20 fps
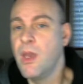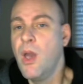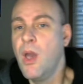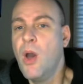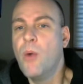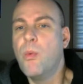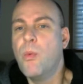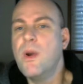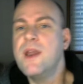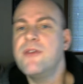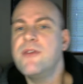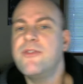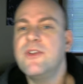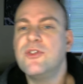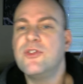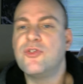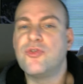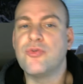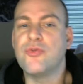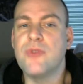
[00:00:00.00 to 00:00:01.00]
What if
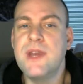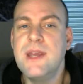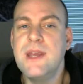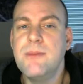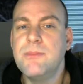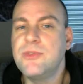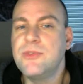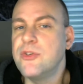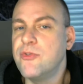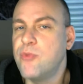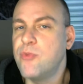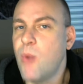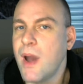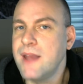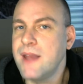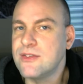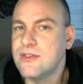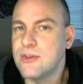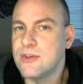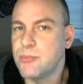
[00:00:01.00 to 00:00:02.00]
his dreams of
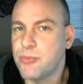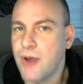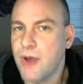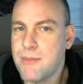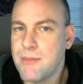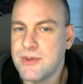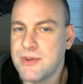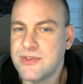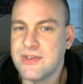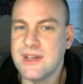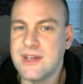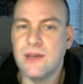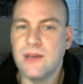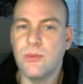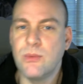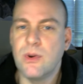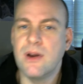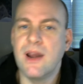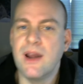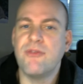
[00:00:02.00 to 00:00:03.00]
white supremacy,
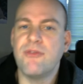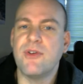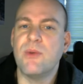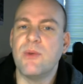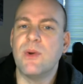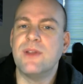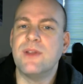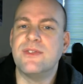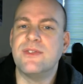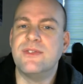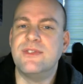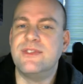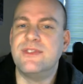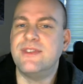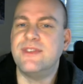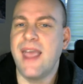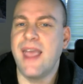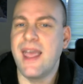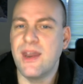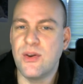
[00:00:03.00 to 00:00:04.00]
where everyone's
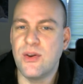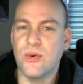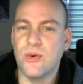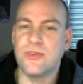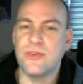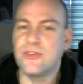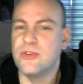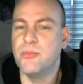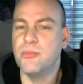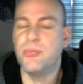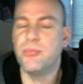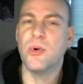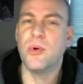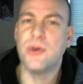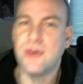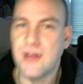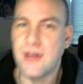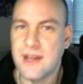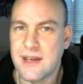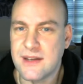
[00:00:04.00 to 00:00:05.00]
dead or
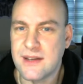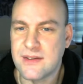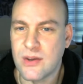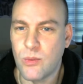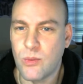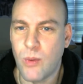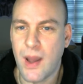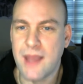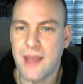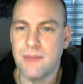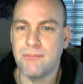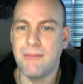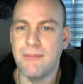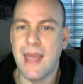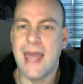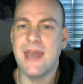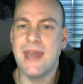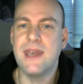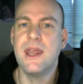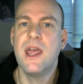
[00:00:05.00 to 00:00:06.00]
subordinated to white
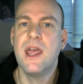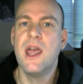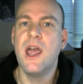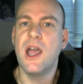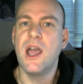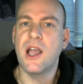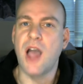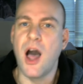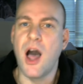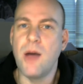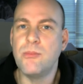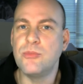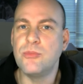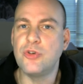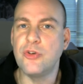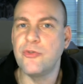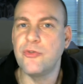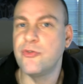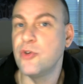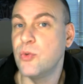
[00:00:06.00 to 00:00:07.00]
men, come
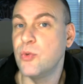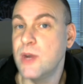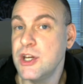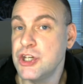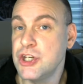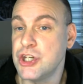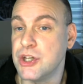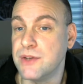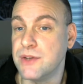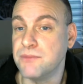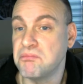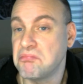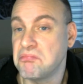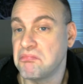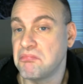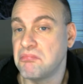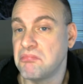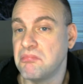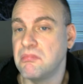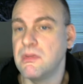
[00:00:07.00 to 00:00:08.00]
to fruition?
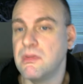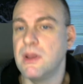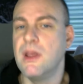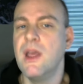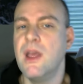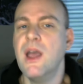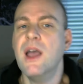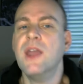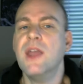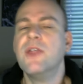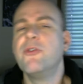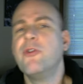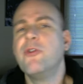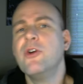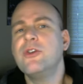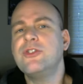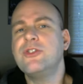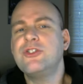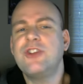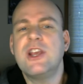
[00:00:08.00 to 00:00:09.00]
The
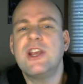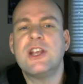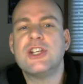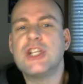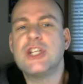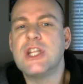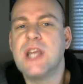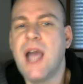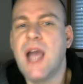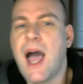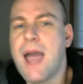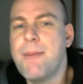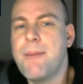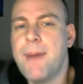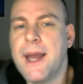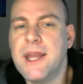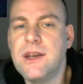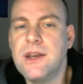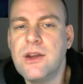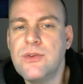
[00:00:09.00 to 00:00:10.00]
first change the guy
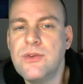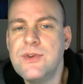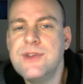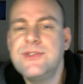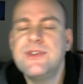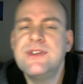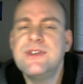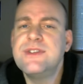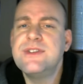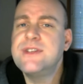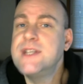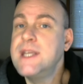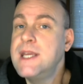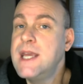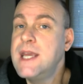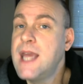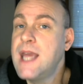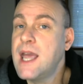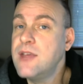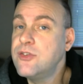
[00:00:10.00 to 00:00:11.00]
might notice is he
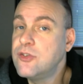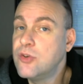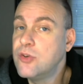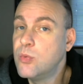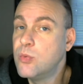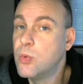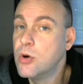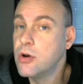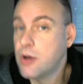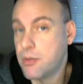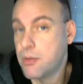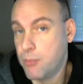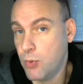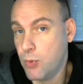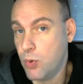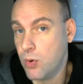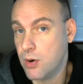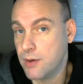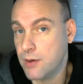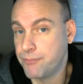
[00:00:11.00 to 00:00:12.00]
has to work
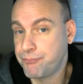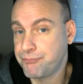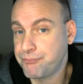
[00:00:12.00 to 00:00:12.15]
more.